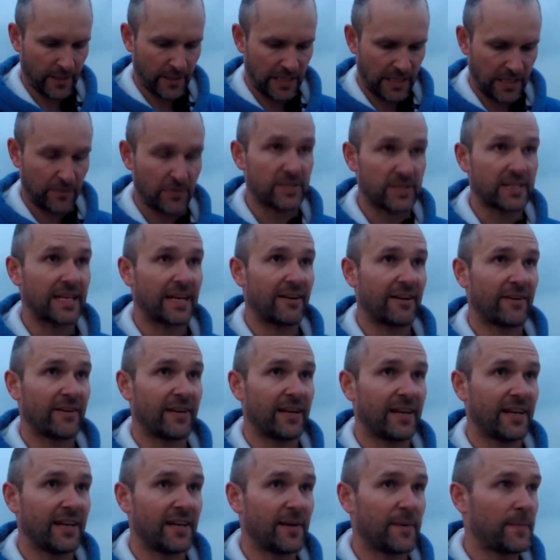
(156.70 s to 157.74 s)
I was down
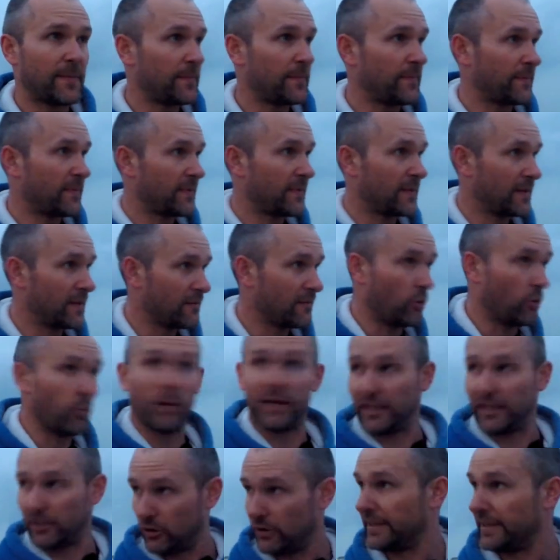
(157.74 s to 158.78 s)
here, well,
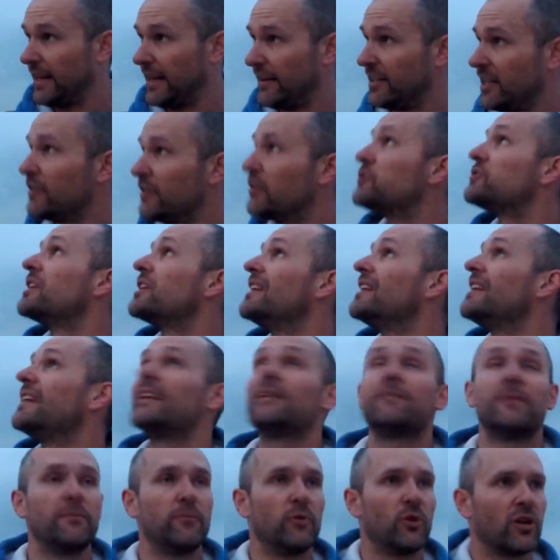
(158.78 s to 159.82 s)
when I got down here, there was a
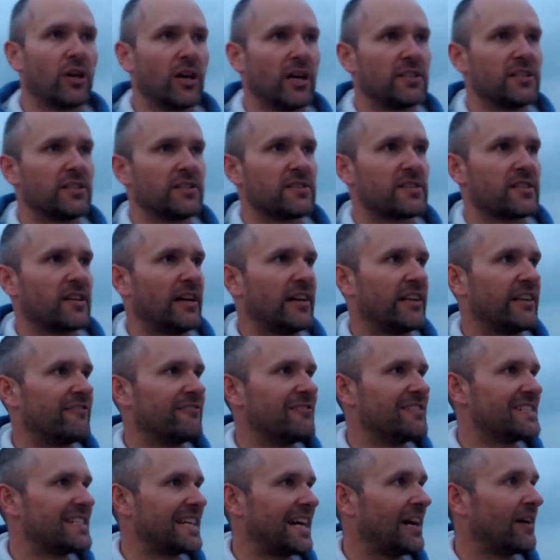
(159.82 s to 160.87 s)
little bit more light in the sky than there
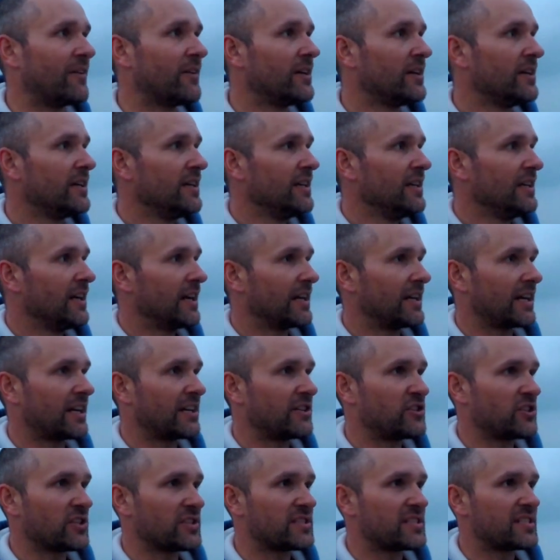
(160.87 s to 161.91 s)
is now, and I
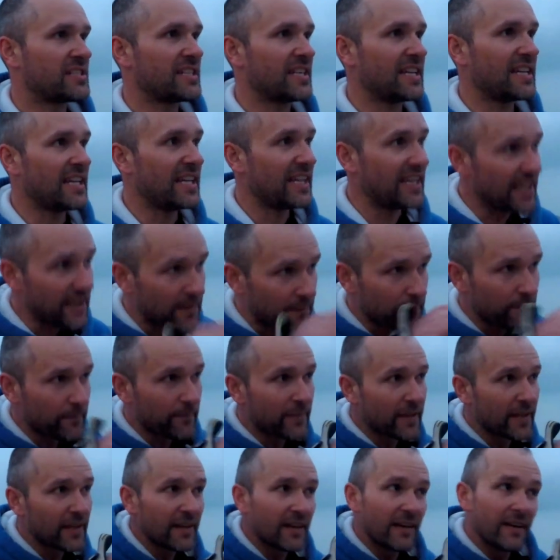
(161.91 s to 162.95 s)
could just see
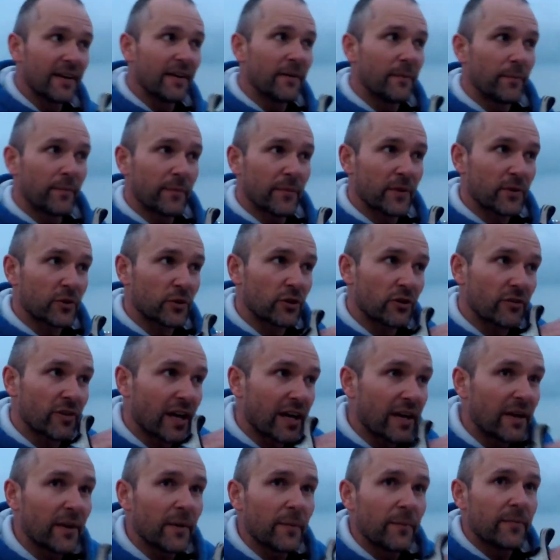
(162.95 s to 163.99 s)
it sort of
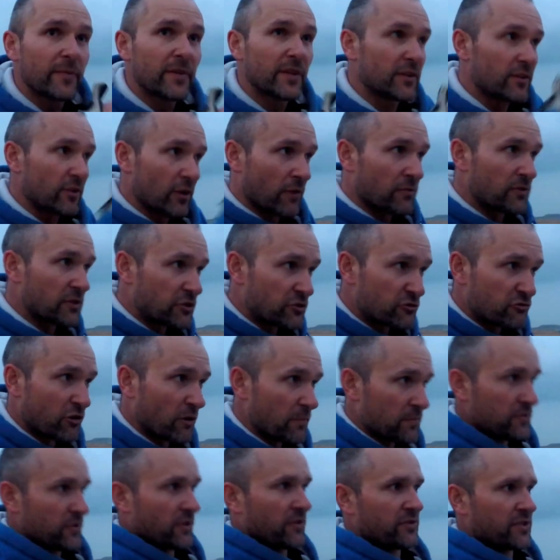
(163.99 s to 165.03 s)
like, it
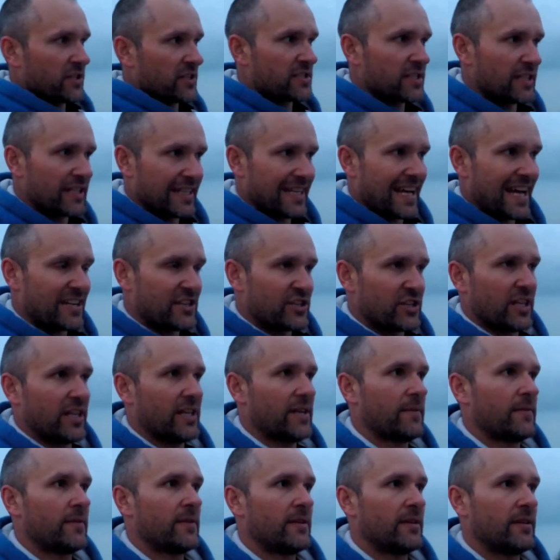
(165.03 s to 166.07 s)
drops off just in the edge
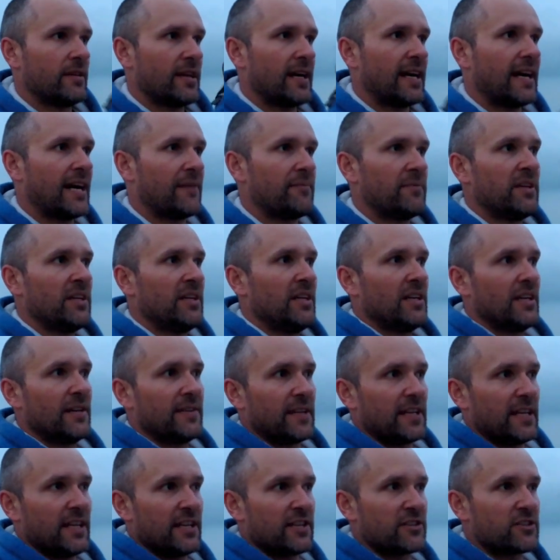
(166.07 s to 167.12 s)
here, and
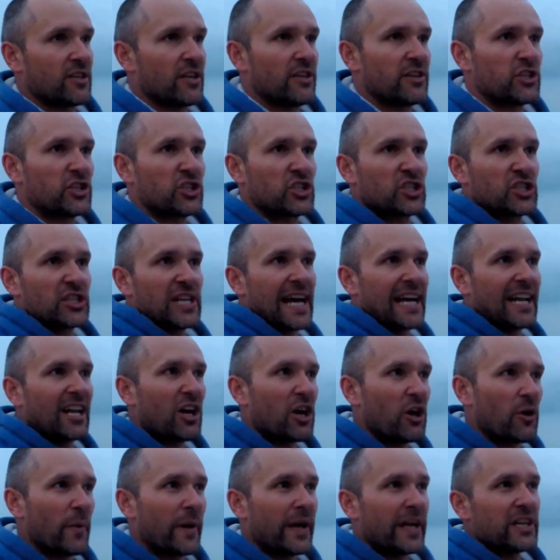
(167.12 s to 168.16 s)
then there's a
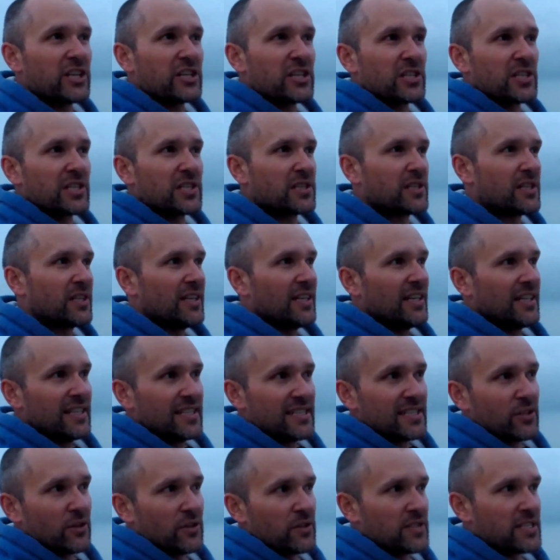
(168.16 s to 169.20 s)
shallowish,
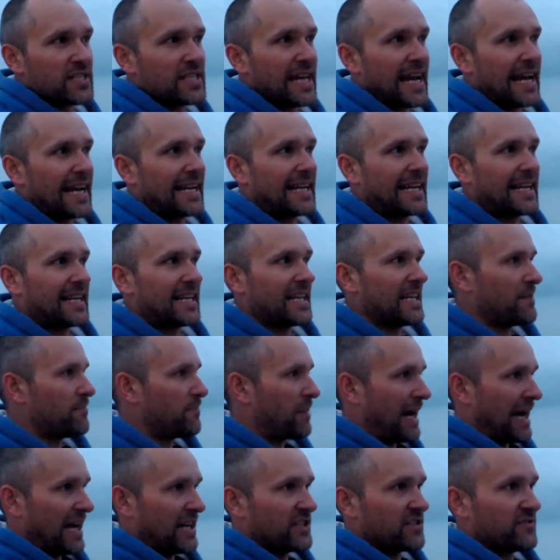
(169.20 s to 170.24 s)
sort of sandy
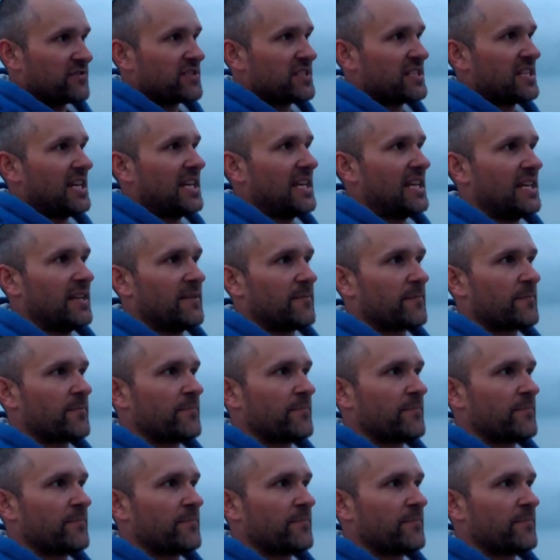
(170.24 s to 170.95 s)
patch of sea